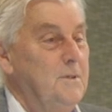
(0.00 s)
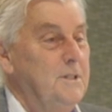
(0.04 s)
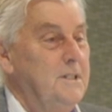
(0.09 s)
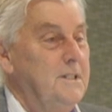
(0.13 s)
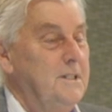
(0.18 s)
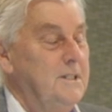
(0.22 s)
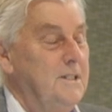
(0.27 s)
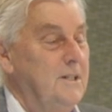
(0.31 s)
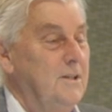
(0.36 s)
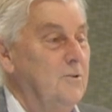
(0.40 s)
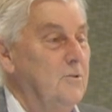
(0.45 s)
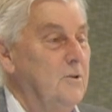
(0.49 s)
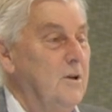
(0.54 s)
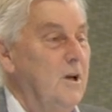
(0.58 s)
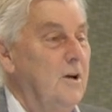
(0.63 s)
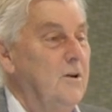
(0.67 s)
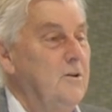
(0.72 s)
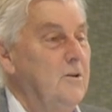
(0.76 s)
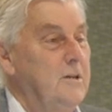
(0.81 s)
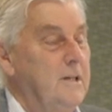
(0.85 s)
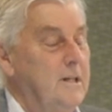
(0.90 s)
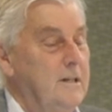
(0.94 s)
me she's an old
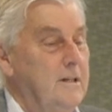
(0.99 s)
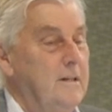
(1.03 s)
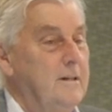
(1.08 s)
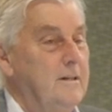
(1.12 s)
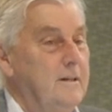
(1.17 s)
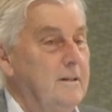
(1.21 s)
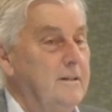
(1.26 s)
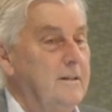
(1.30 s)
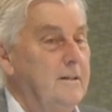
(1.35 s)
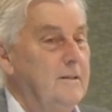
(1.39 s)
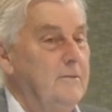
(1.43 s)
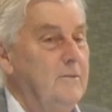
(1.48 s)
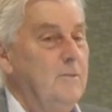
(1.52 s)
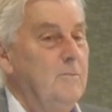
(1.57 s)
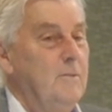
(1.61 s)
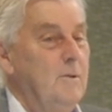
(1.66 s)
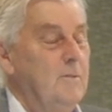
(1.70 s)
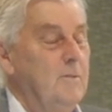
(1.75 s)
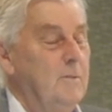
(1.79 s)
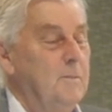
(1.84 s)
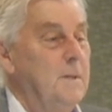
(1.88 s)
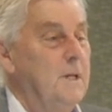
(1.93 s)
coder. I don't know if you
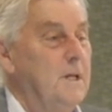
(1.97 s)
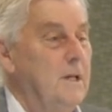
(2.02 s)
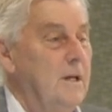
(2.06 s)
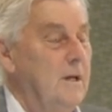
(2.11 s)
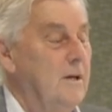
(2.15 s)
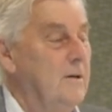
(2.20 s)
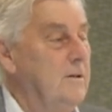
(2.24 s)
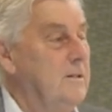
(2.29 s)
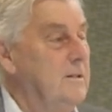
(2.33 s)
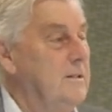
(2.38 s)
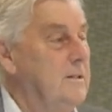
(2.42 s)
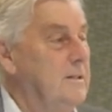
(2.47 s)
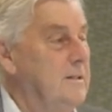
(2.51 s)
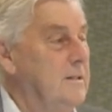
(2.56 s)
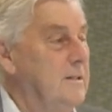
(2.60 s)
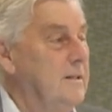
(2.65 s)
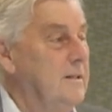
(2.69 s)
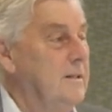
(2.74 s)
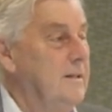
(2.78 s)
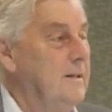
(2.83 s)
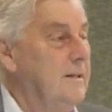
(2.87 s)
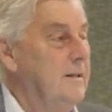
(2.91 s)
remember the coders,
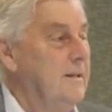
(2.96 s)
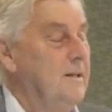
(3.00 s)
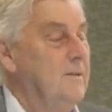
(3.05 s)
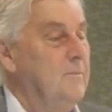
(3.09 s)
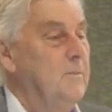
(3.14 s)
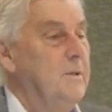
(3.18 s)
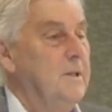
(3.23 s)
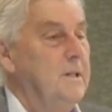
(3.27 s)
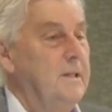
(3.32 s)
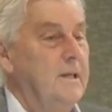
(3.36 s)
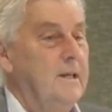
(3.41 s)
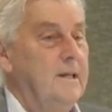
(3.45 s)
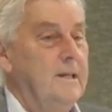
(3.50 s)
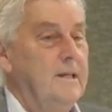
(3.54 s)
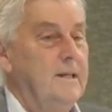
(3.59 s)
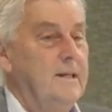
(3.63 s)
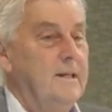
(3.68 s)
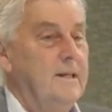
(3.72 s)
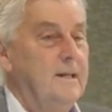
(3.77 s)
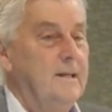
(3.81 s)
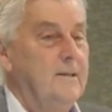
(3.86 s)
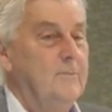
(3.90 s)
but
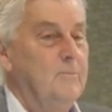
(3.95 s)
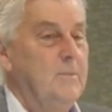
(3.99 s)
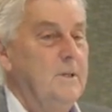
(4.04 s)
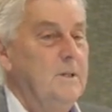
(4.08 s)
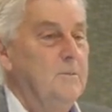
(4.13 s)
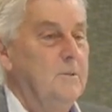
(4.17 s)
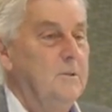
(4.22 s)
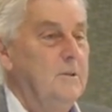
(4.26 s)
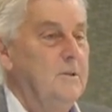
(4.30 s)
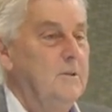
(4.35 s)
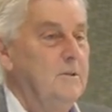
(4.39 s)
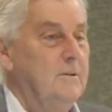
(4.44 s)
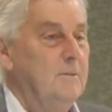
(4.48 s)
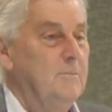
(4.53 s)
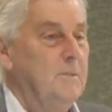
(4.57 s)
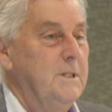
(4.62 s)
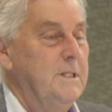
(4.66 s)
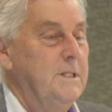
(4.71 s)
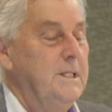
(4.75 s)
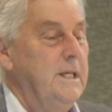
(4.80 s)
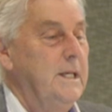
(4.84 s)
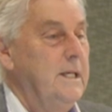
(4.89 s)
they are people who are
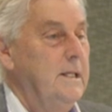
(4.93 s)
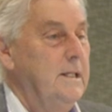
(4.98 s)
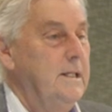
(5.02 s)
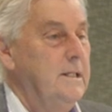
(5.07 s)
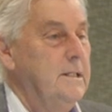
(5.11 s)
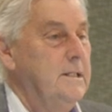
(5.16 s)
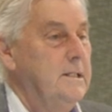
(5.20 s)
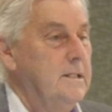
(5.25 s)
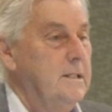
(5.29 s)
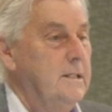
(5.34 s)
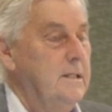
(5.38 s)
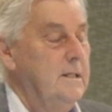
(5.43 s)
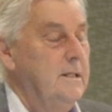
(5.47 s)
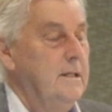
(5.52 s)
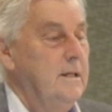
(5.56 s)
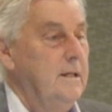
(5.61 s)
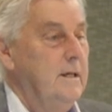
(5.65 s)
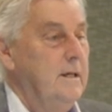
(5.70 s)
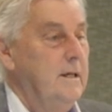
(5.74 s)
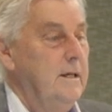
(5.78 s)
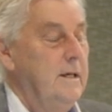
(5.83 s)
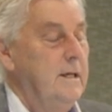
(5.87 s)
meticulous,
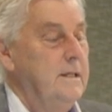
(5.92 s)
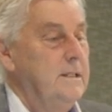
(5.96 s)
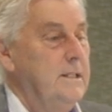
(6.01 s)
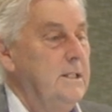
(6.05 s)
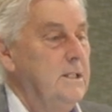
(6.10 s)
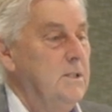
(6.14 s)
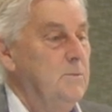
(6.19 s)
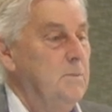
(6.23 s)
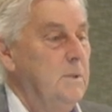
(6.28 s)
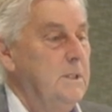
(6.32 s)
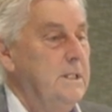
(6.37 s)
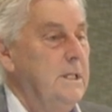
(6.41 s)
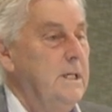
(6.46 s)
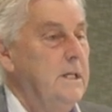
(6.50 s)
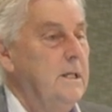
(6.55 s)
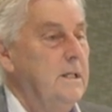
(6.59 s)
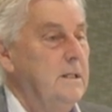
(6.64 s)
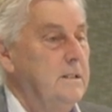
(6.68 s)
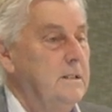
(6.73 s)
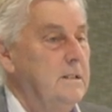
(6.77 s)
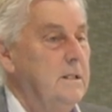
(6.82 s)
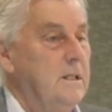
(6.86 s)
and she has
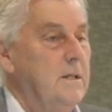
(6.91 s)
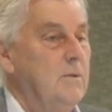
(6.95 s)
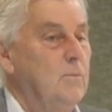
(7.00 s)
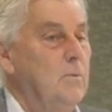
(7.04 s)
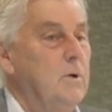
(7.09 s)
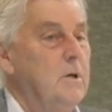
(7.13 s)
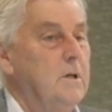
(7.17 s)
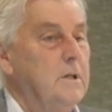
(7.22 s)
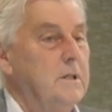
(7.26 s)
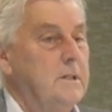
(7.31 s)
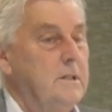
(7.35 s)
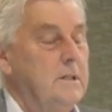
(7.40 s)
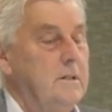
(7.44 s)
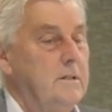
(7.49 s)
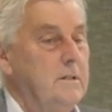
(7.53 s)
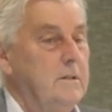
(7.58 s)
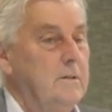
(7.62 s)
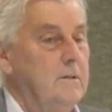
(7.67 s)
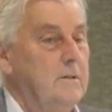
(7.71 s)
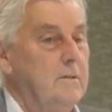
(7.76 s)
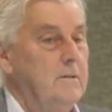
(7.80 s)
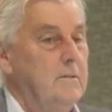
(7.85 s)
meticulously
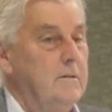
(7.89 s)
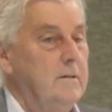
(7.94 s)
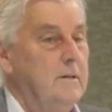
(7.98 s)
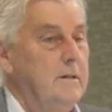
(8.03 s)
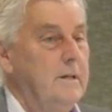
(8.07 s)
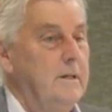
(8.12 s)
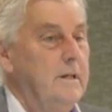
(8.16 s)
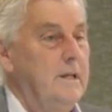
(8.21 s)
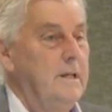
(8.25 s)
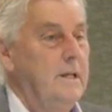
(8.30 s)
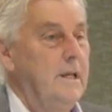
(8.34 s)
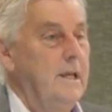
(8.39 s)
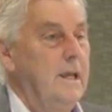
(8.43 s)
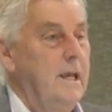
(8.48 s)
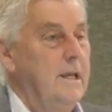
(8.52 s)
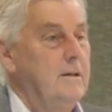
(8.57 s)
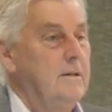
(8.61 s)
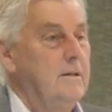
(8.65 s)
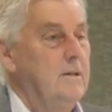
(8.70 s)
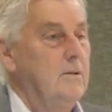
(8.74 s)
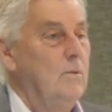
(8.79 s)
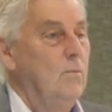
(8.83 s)
worked to
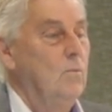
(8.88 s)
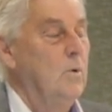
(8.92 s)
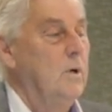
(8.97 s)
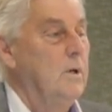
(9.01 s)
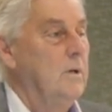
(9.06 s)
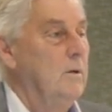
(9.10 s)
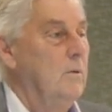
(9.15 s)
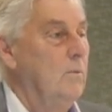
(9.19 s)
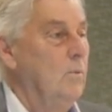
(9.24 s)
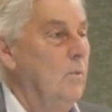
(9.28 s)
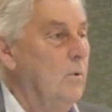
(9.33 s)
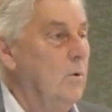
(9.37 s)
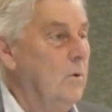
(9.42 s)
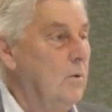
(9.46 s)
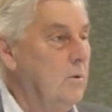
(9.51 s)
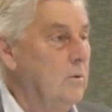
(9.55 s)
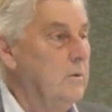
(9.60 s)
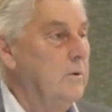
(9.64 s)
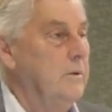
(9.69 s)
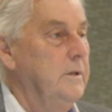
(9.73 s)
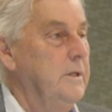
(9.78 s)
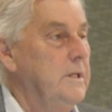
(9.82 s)
get what
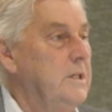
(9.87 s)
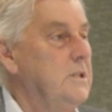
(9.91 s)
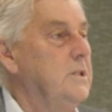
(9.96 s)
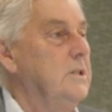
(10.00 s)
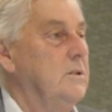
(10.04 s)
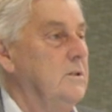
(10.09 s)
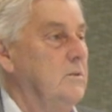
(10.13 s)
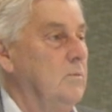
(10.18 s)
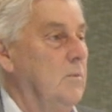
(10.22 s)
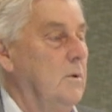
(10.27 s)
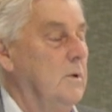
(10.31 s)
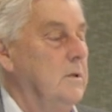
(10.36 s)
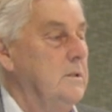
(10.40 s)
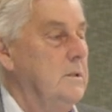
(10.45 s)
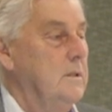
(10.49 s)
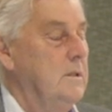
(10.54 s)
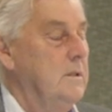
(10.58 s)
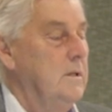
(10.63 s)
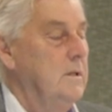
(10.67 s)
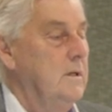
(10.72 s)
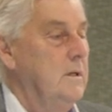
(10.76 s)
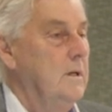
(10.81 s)
all clinicians
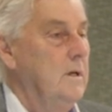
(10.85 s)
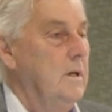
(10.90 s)
want